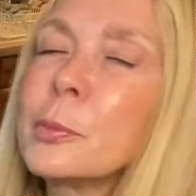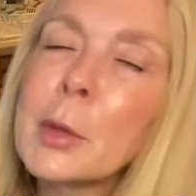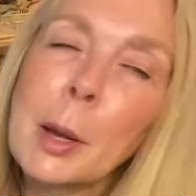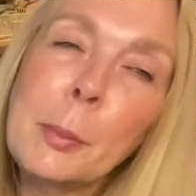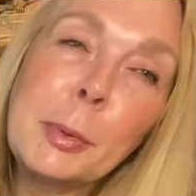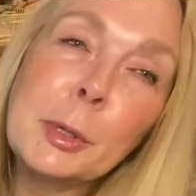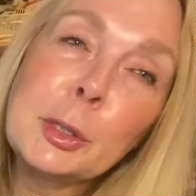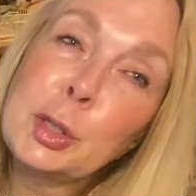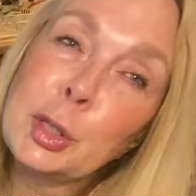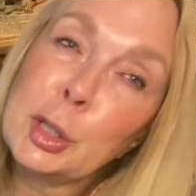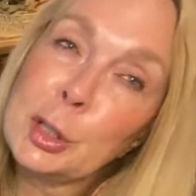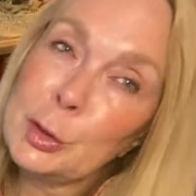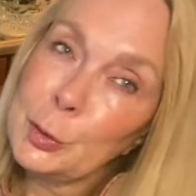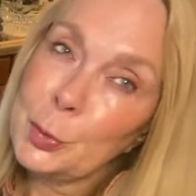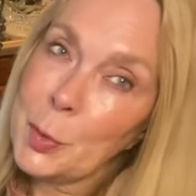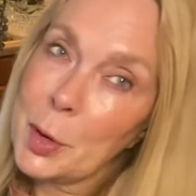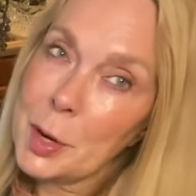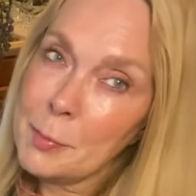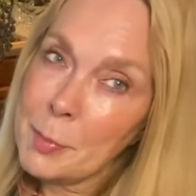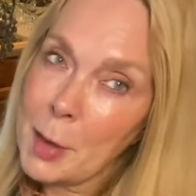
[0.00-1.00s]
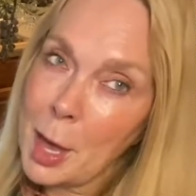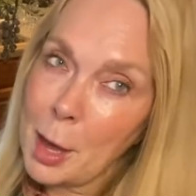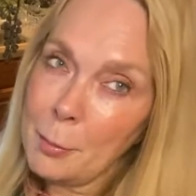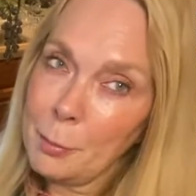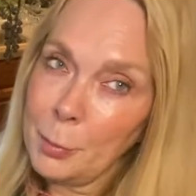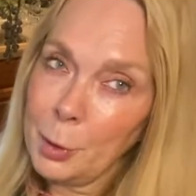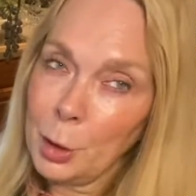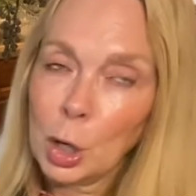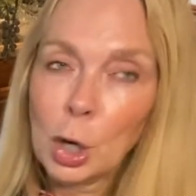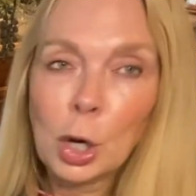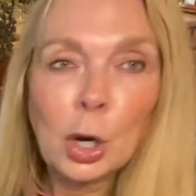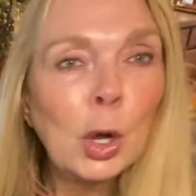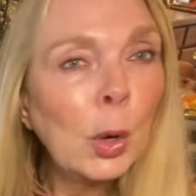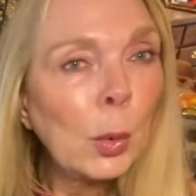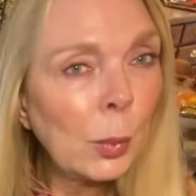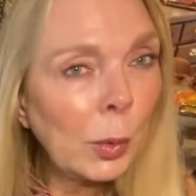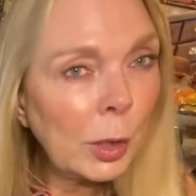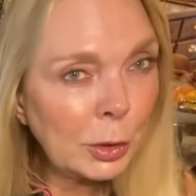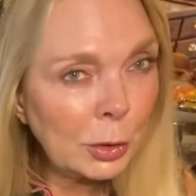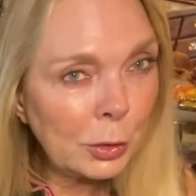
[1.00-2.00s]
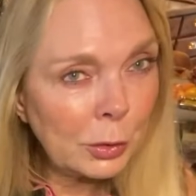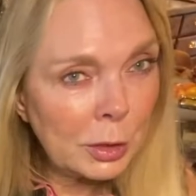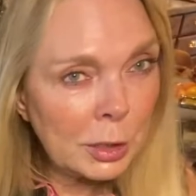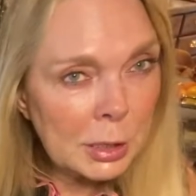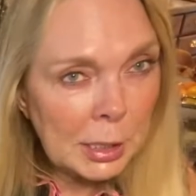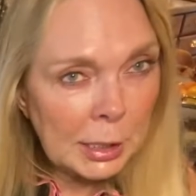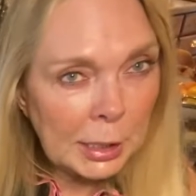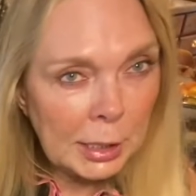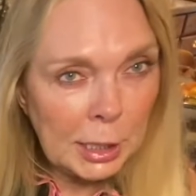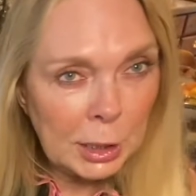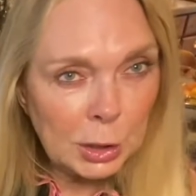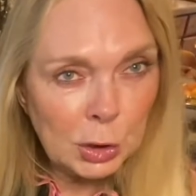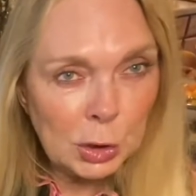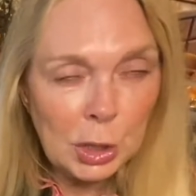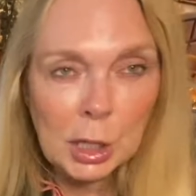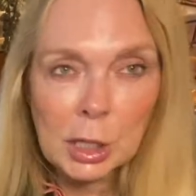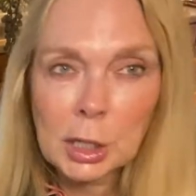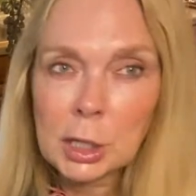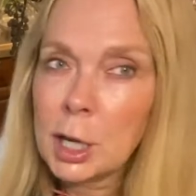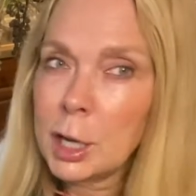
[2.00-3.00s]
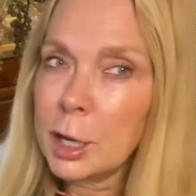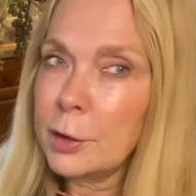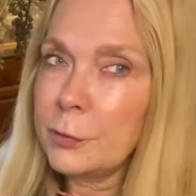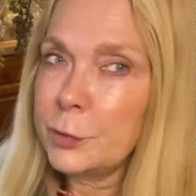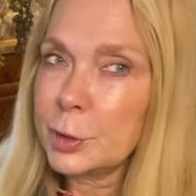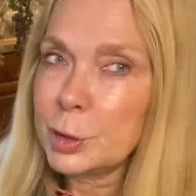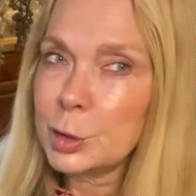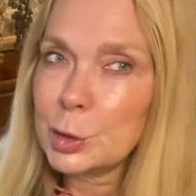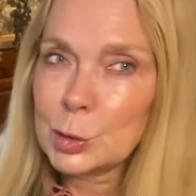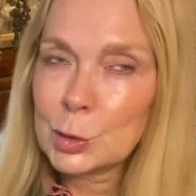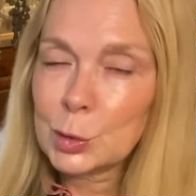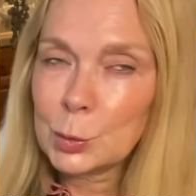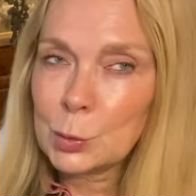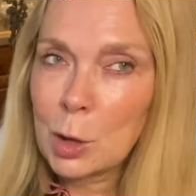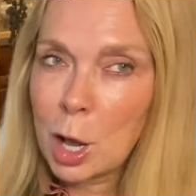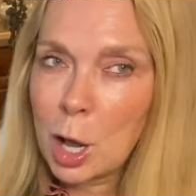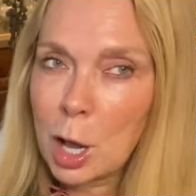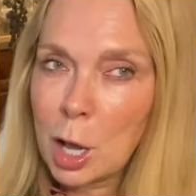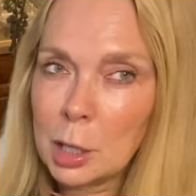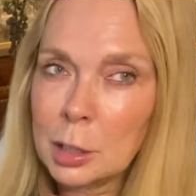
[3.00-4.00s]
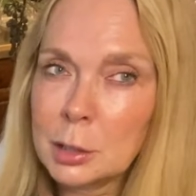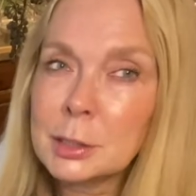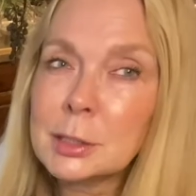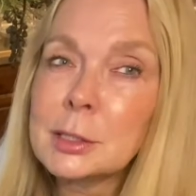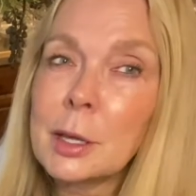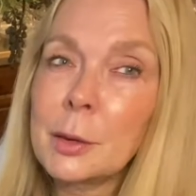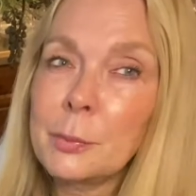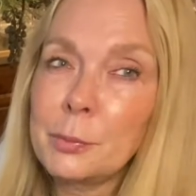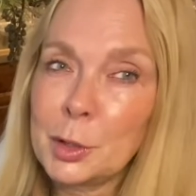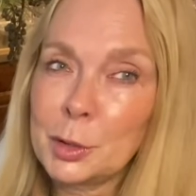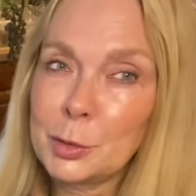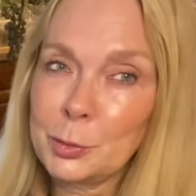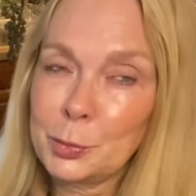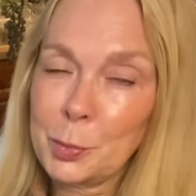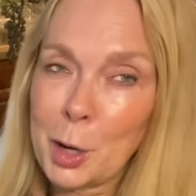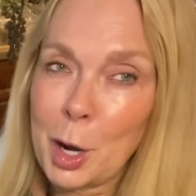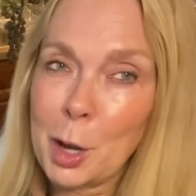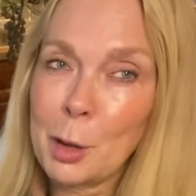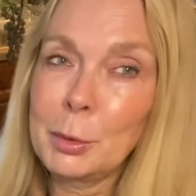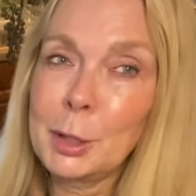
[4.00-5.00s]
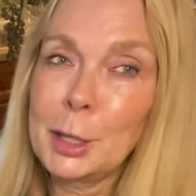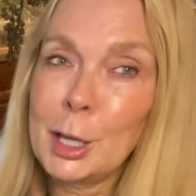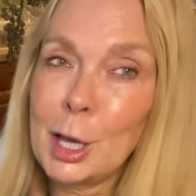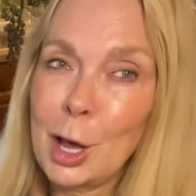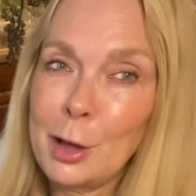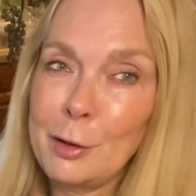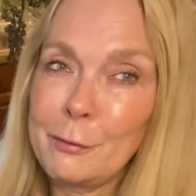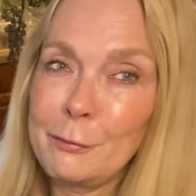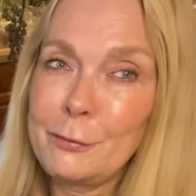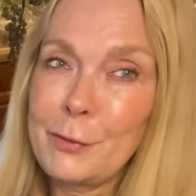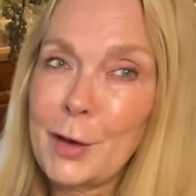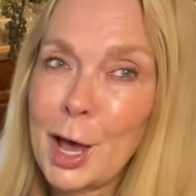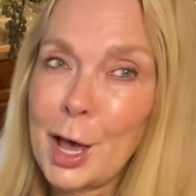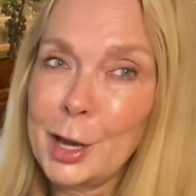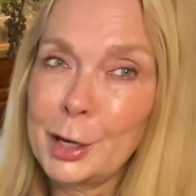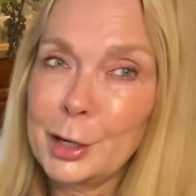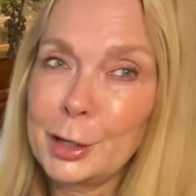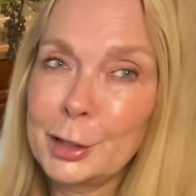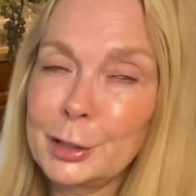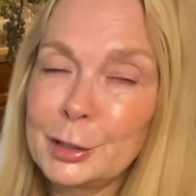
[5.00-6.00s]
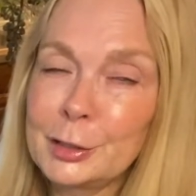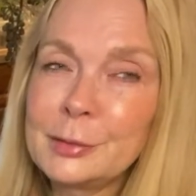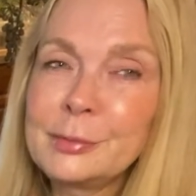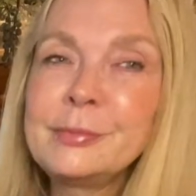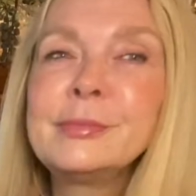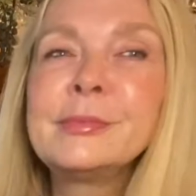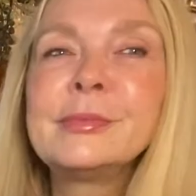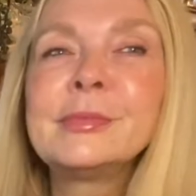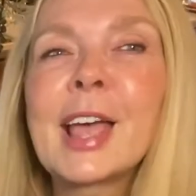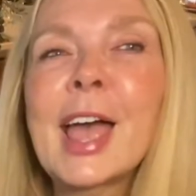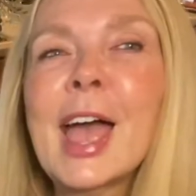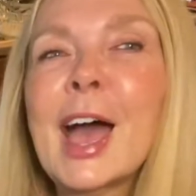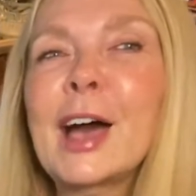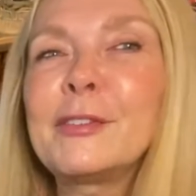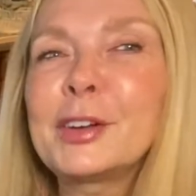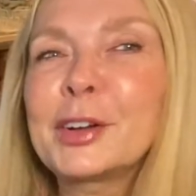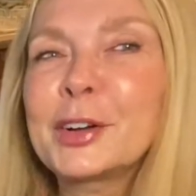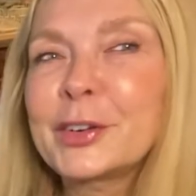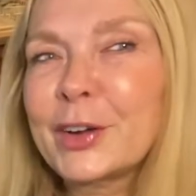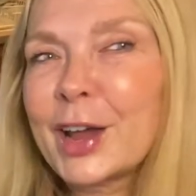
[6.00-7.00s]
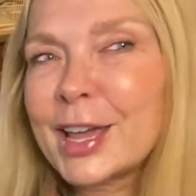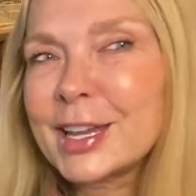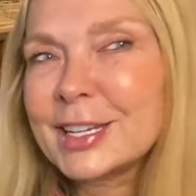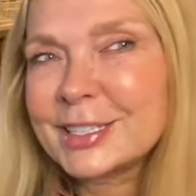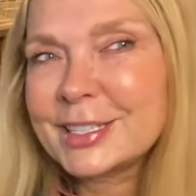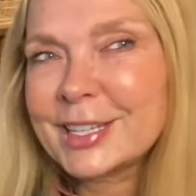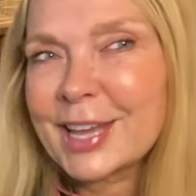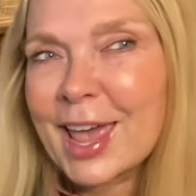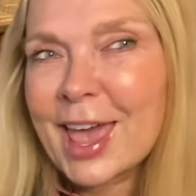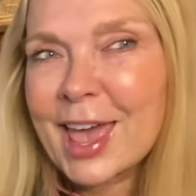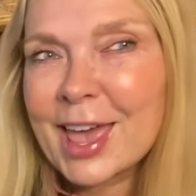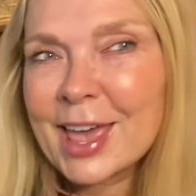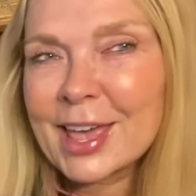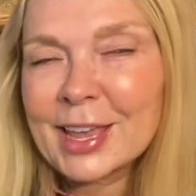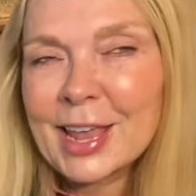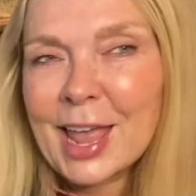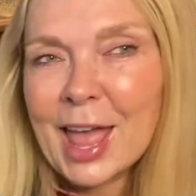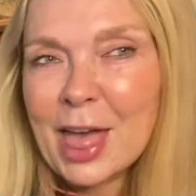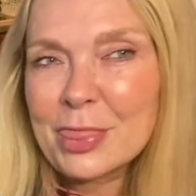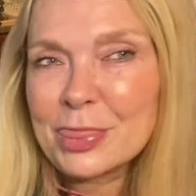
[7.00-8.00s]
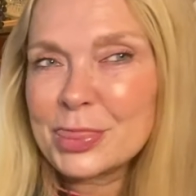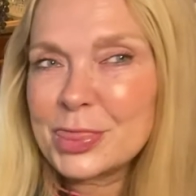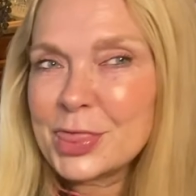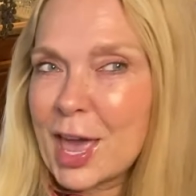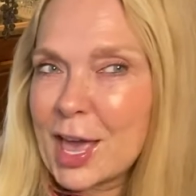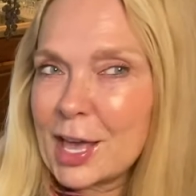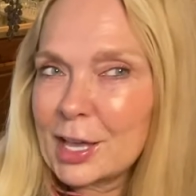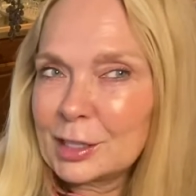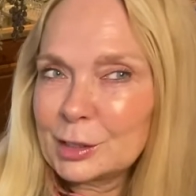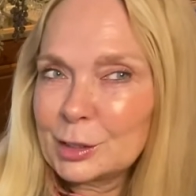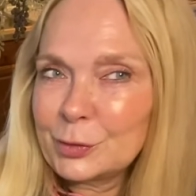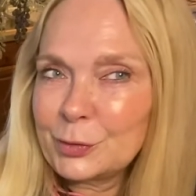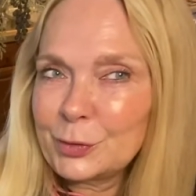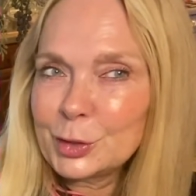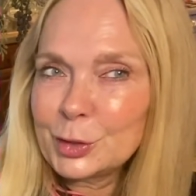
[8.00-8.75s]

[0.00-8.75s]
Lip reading: But just remember, when you're in the kitchen, if it's too hot, something's probably on fire. Have a great day, and thanks for